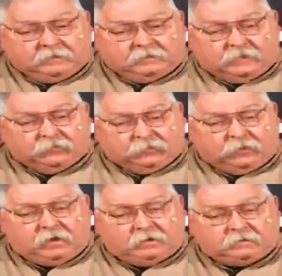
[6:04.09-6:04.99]
Number
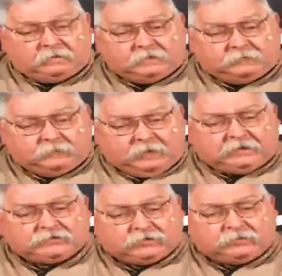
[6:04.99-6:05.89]
one, make
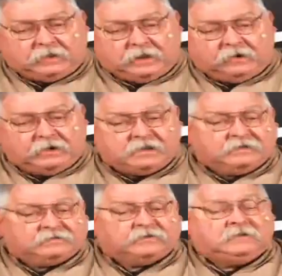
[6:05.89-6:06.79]
sure the area
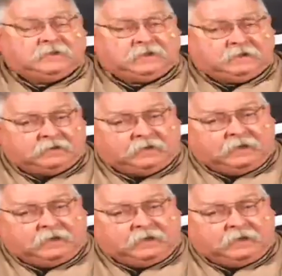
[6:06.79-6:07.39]
is clean.